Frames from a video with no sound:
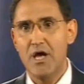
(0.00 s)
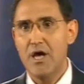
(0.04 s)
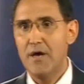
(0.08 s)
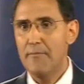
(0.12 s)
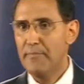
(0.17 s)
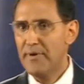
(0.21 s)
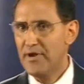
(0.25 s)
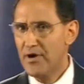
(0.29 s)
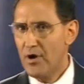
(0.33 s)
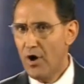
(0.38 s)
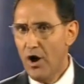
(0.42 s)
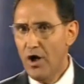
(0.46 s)

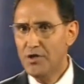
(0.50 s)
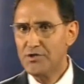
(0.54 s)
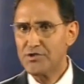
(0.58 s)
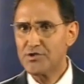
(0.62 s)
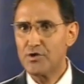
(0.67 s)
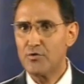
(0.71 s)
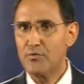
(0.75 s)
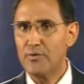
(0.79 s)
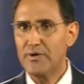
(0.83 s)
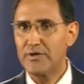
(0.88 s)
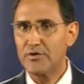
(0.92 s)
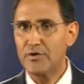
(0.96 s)
but
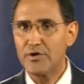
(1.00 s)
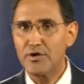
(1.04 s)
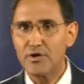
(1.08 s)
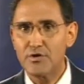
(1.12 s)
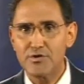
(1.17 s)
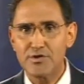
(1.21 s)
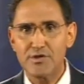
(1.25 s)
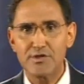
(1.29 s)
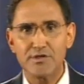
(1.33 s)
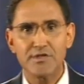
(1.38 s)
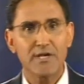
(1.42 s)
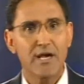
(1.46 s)
also
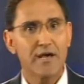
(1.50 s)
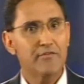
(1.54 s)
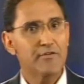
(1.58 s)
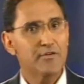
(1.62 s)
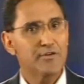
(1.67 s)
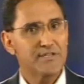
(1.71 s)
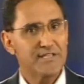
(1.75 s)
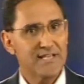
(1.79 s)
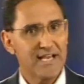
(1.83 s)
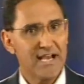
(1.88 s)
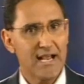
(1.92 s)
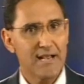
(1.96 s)
introduces other
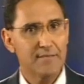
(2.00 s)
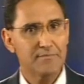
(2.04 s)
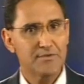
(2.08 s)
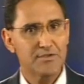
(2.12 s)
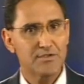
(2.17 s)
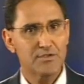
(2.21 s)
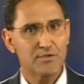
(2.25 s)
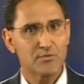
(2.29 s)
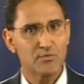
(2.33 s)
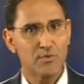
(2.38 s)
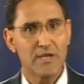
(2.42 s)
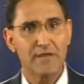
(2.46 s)

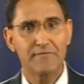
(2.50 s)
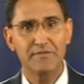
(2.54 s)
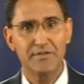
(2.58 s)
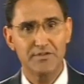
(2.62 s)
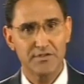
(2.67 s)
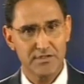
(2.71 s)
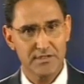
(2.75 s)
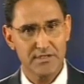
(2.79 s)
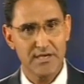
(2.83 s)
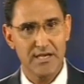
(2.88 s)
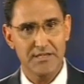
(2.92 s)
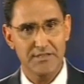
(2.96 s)
types we have
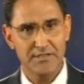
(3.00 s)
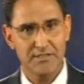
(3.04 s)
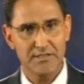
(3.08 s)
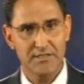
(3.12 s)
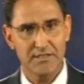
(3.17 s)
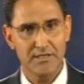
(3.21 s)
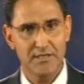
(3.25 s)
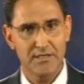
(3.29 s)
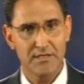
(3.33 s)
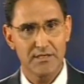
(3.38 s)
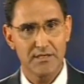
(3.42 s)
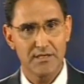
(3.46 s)
discussed.
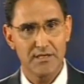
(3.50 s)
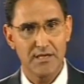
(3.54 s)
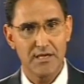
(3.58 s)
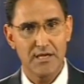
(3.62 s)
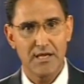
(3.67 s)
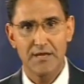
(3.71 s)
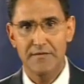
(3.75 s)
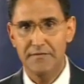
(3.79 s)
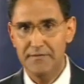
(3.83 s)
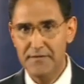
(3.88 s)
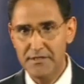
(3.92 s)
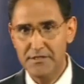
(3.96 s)

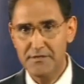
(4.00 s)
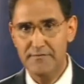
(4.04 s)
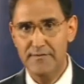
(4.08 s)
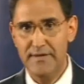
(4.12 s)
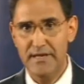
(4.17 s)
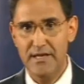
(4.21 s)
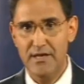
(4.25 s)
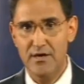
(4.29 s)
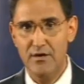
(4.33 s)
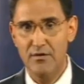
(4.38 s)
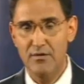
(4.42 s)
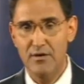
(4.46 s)
In this
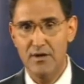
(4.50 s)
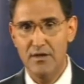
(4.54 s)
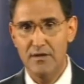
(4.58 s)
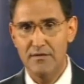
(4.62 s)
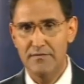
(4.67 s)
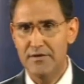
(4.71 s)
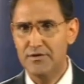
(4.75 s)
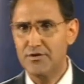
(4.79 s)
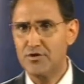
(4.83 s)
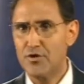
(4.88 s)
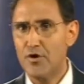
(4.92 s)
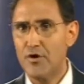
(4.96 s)
video,
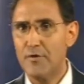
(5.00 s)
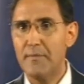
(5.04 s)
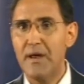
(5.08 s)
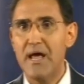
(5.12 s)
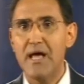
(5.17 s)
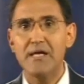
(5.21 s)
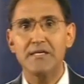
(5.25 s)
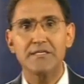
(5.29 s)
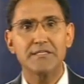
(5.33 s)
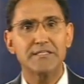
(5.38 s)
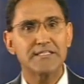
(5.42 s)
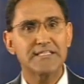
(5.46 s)
the term
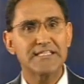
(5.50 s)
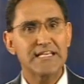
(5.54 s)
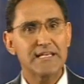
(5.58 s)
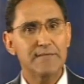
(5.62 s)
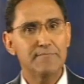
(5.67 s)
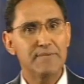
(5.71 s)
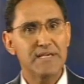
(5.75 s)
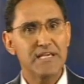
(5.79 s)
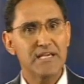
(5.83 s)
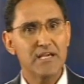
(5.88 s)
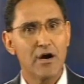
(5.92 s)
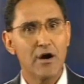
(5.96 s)

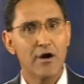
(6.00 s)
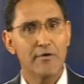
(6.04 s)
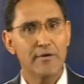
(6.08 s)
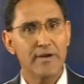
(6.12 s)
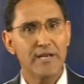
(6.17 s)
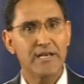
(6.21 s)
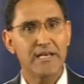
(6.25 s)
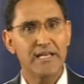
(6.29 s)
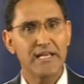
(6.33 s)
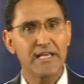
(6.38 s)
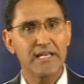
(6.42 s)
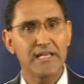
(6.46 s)

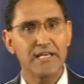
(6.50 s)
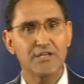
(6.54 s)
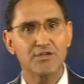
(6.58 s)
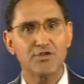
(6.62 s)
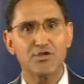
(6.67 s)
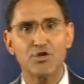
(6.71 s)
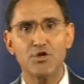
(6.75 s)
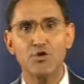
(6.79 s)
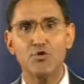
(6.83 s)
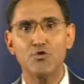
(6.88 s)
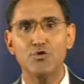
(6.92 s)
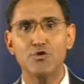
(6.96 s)
CBRNE
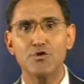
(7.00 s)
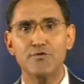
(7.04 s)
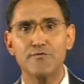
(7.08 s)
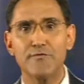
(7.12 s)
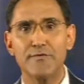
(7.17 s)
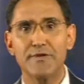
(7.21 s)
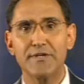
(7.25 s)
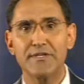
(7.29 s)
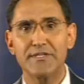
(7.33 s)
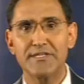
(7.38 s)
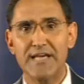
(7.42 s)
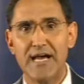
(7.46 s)
is used for
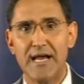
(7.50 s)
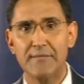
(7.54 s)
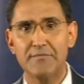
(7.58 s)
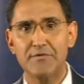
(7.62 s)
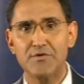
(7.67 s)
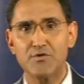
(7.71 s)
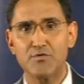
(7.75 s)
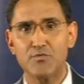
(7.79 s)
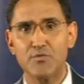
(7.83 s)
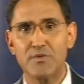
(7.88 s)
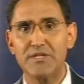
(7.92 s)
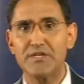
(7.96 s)
the
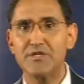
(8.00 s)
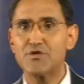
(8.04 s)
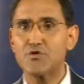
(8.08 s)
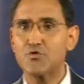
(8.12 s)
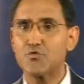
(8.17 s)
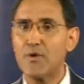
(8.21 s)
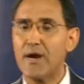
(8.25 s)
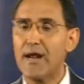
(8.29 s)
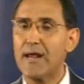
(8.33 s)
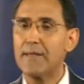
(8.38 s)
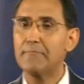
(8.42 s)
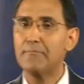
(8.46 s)
types we
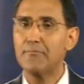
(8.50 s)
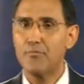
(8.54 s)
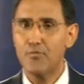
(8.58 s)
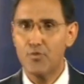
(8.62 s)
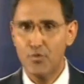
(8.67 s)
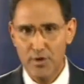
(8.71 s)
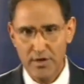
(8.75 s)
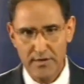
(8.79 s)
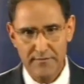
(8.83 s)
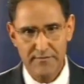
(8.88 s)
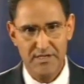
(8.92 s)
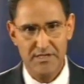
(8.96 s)
described
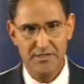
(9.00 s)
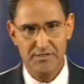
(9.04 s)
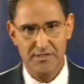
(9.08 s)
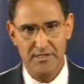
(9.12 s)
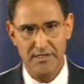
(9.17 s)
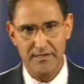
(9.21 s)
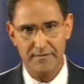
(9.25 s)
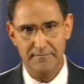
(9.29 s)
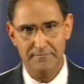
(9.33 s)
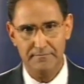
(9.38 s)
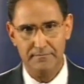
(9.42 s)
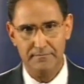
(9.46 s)
previously.